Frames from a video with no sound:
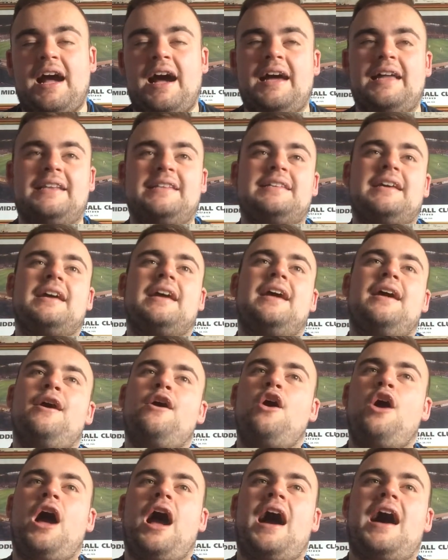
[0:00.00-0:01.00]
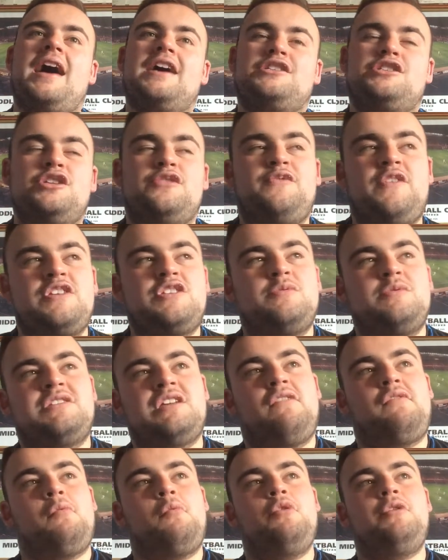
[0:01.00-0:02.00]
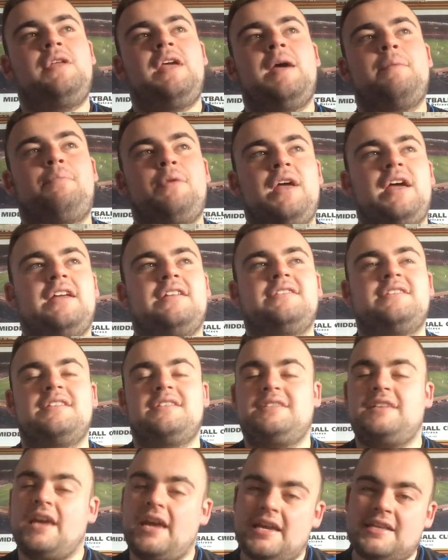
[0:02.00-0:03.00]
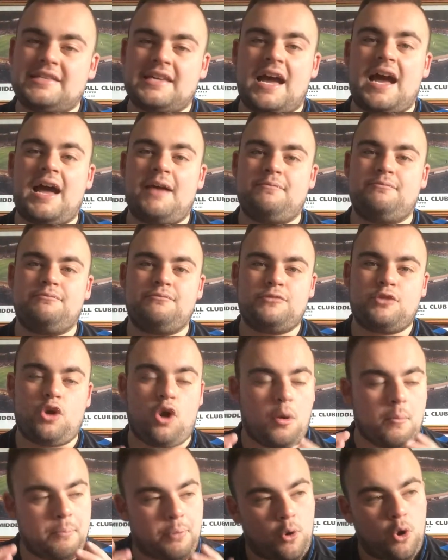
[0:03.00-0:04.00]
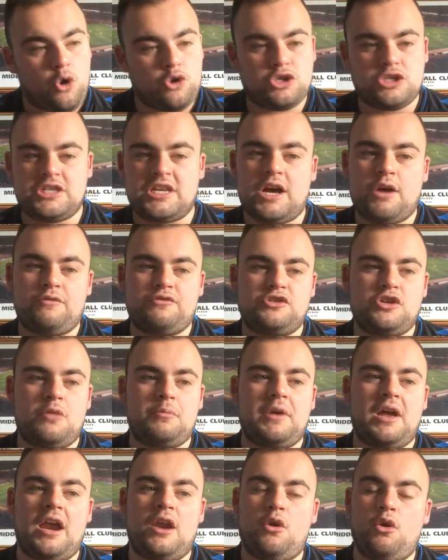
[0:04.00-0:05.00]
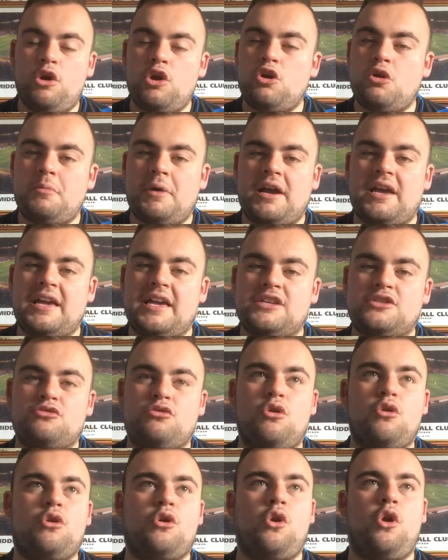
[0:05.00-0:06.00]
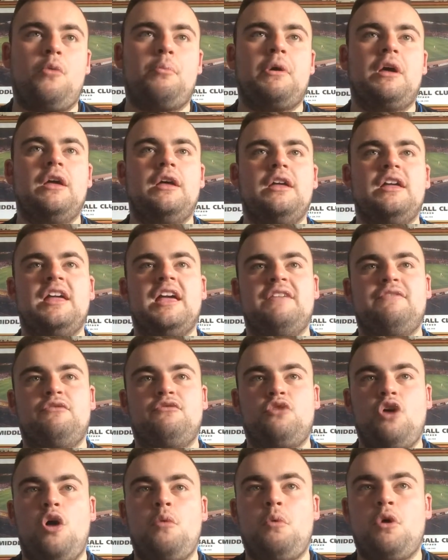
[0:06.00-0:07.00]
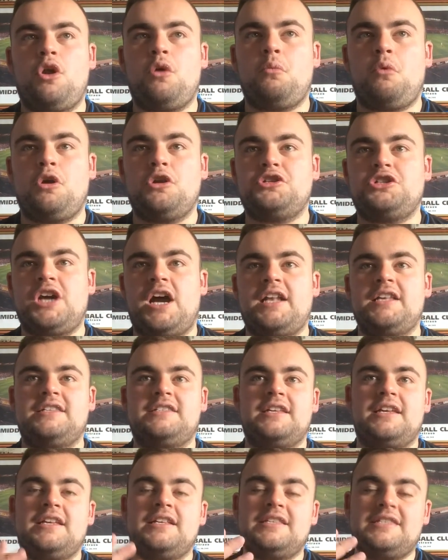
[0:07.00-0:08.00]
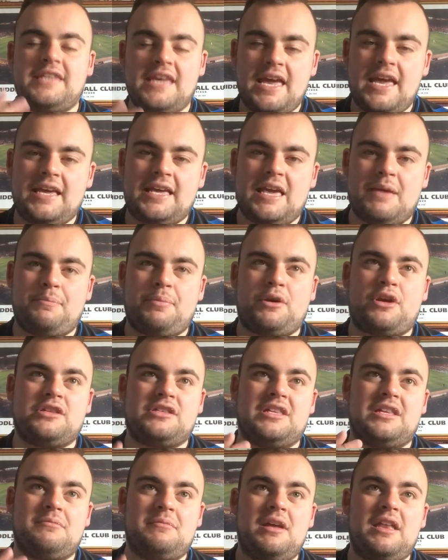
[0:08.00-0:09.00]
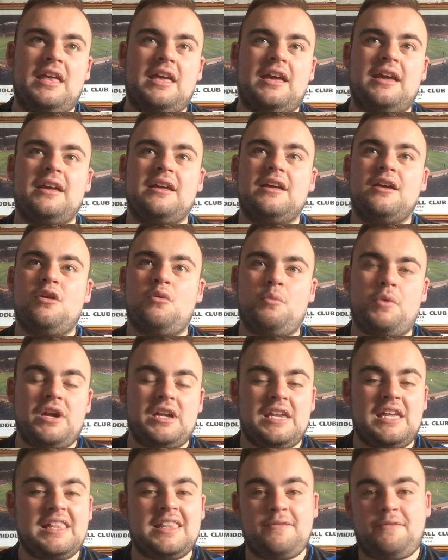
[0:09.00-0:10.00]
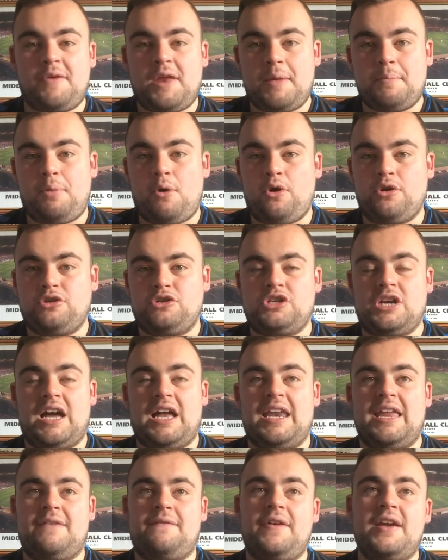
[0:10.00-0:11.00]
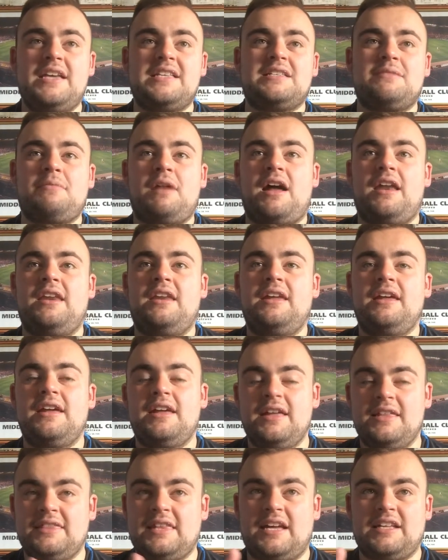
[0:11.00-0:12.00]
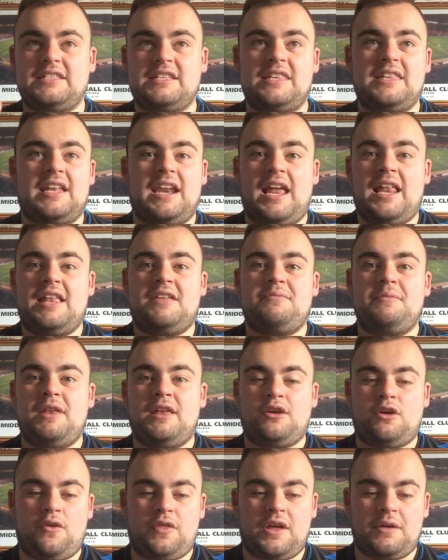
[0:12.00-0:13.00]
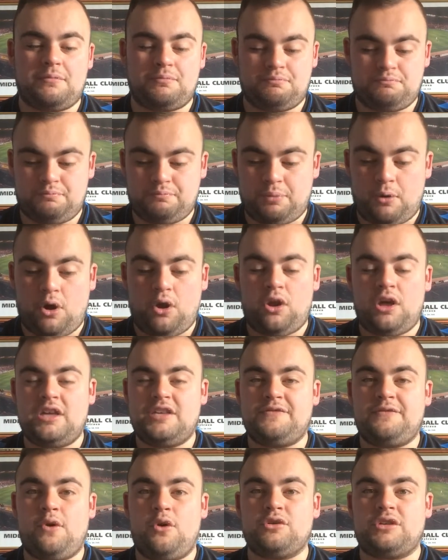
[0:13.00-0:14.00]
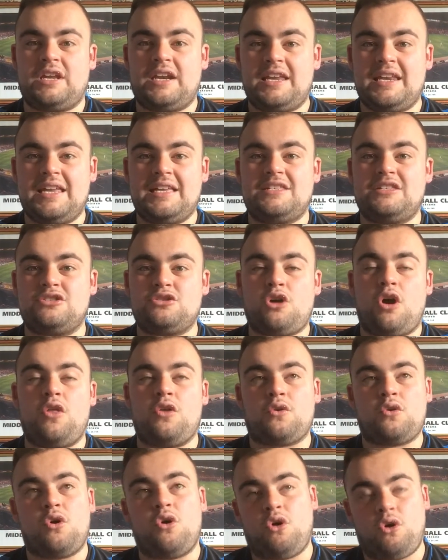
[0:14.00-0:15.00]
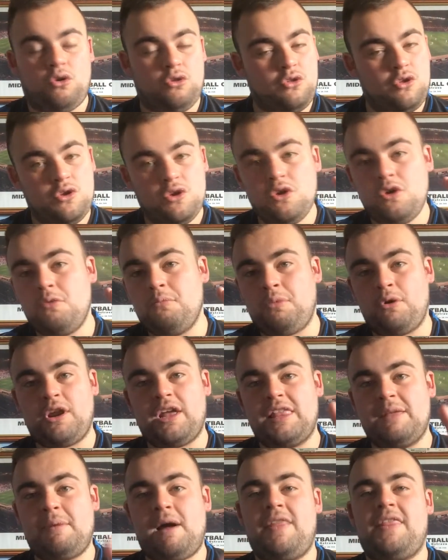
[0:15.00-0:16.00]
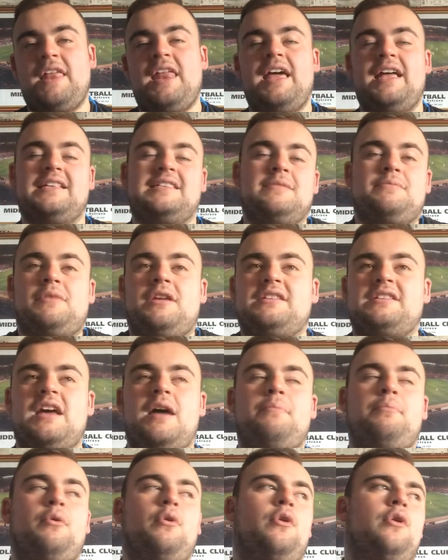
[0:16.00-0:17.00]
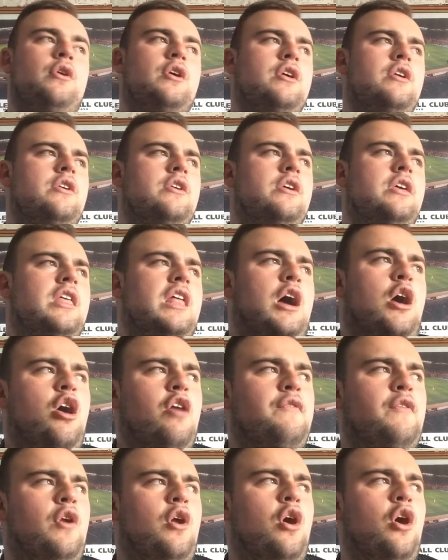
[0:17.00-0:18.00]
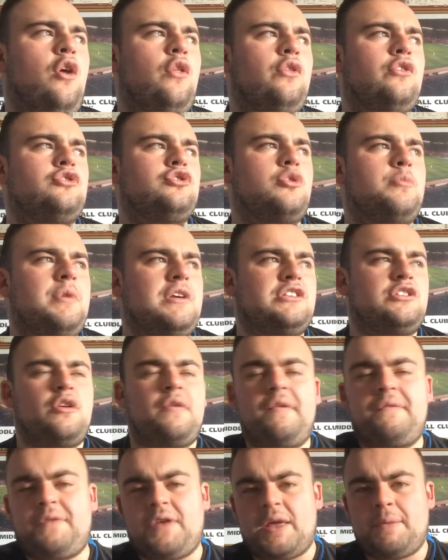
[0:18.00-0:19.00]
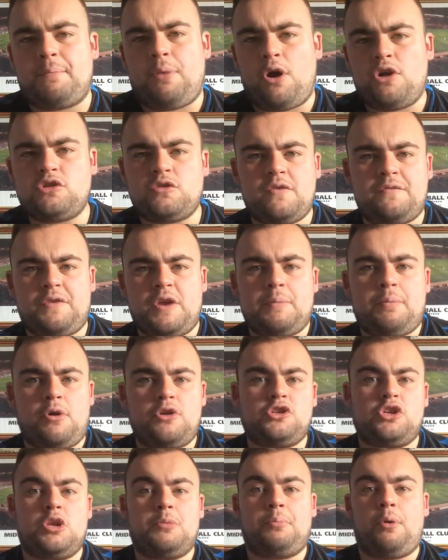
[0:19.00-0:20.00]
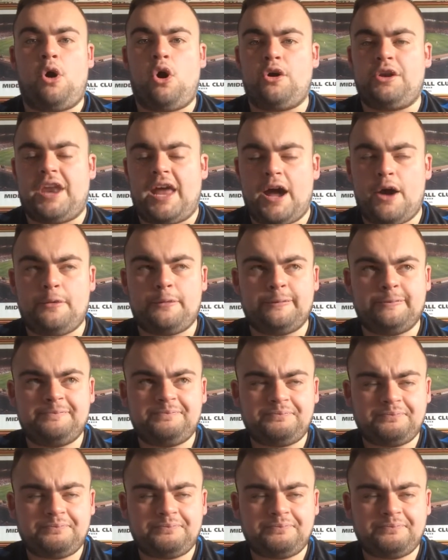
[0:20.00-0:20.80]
And I just think to myself, on Monday, Britt, take your time, compose yourself. Do you know what I mean? I know you go back against your old club. If you've got a one-on-one chance, take it, because at the minute, we need the 3 points. And if he's the man that's in the 90th minute got that ball at his foot and he needs to score the goal, put it in the back of the net, simple as that. But overall, do you know what I mean? It's another 3 points, all 3 points on the board now.